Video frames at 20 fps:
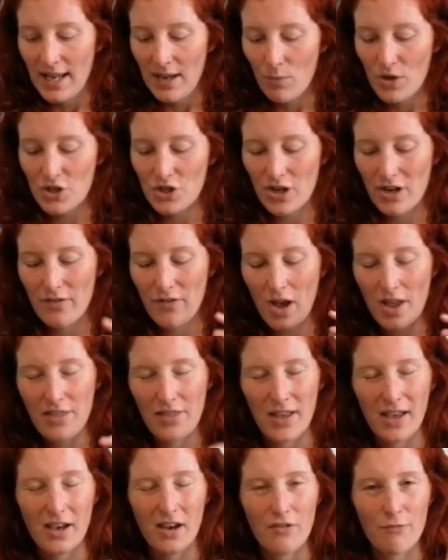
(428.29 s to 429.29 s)
which I
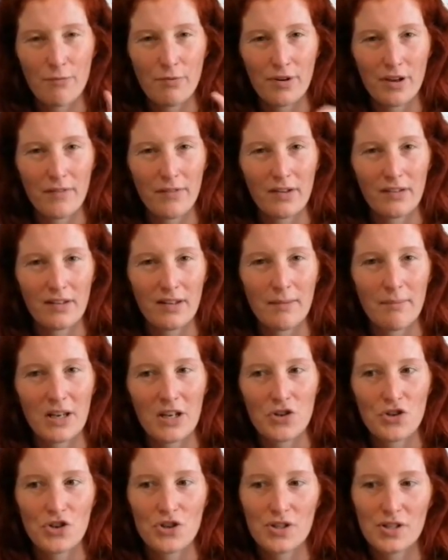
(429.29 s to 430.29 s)
think I've previously
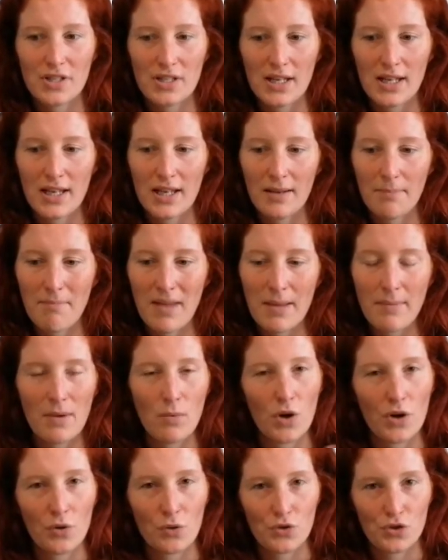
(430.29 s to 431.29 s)
mentioned in maybe
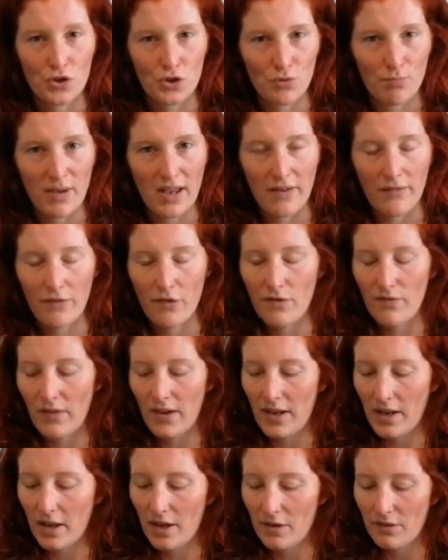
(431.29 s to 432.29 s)
1 or 2 barefoot
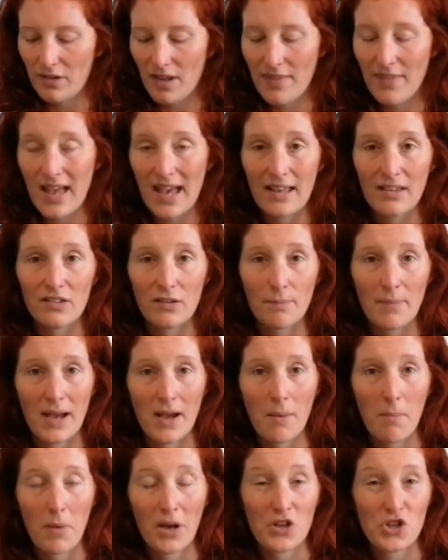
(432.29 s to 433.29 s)
videos, and that is
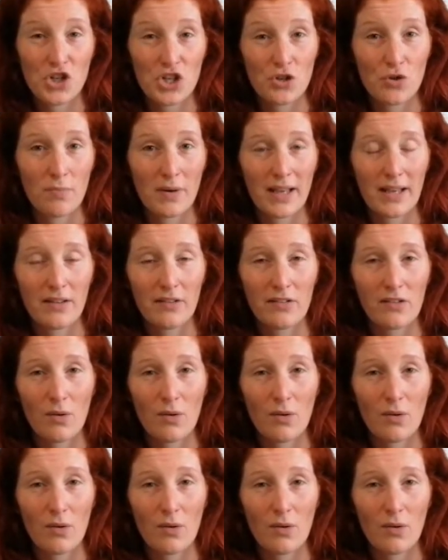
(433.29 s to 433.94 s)
about my chilblains.